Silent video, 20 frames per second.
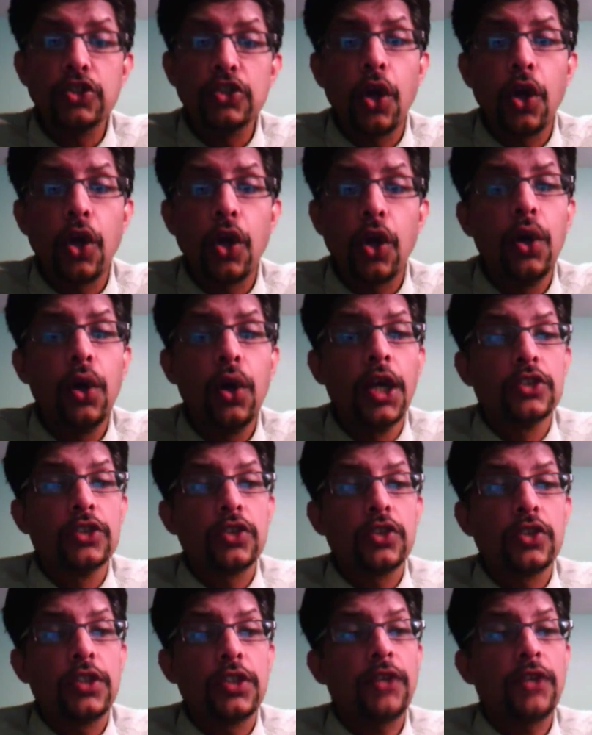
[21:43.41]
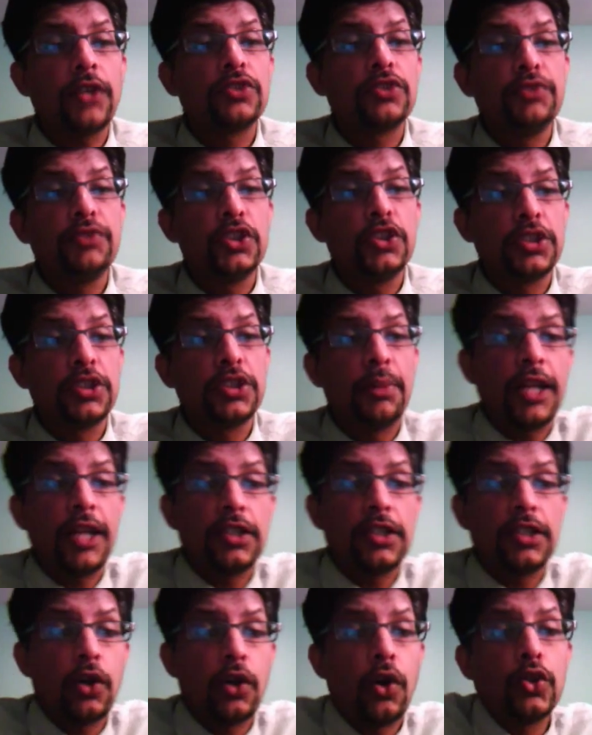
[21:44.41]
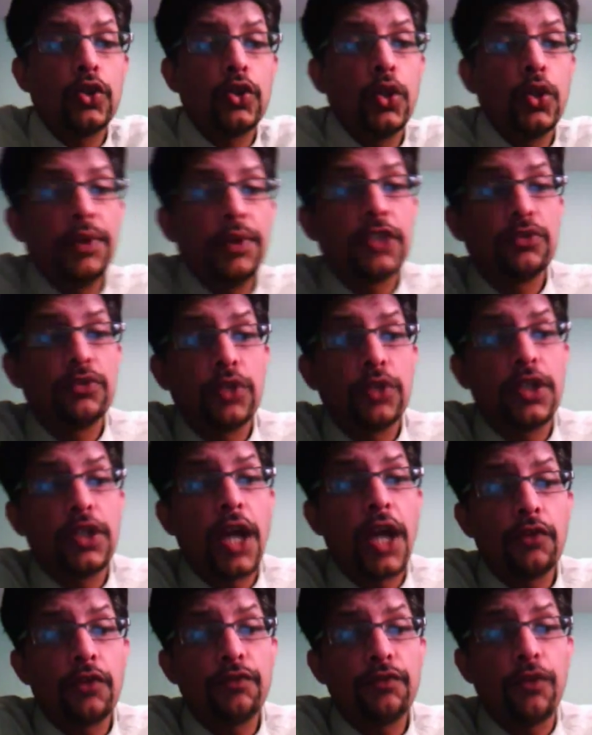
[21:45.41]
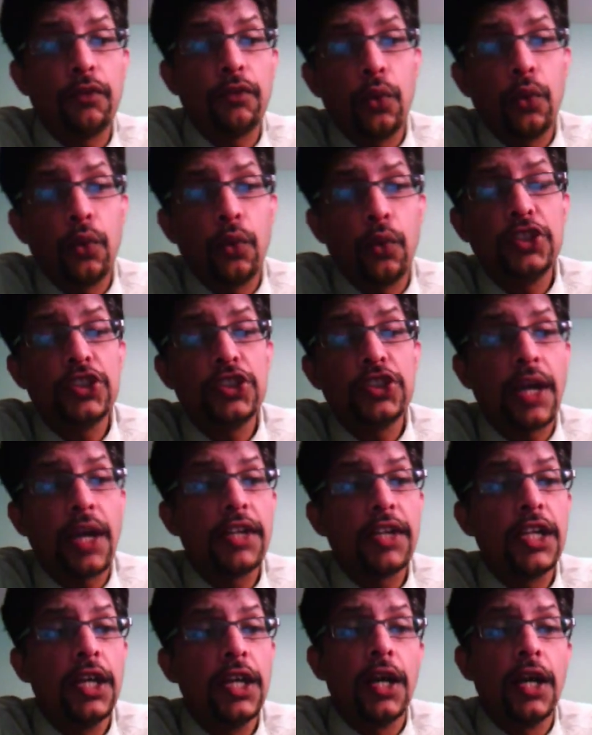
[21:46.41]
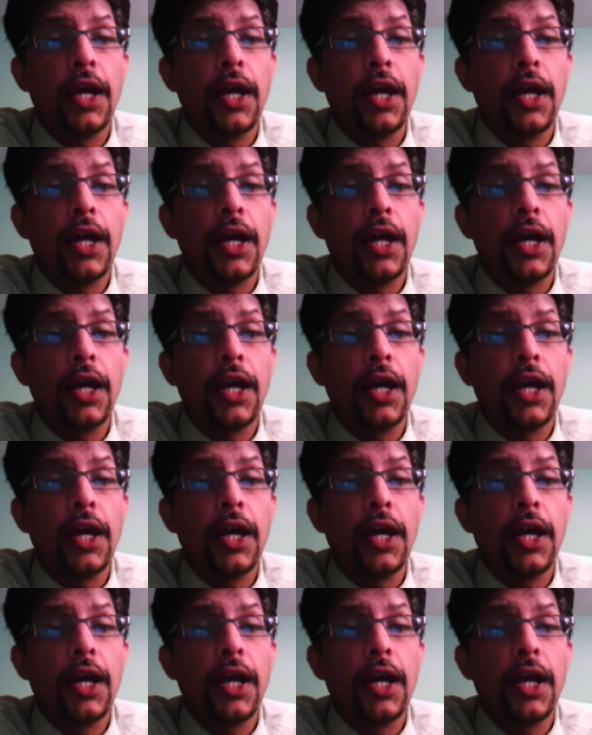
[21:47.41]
So that was Visu Sibanda gone. 2 wickets were down for 47.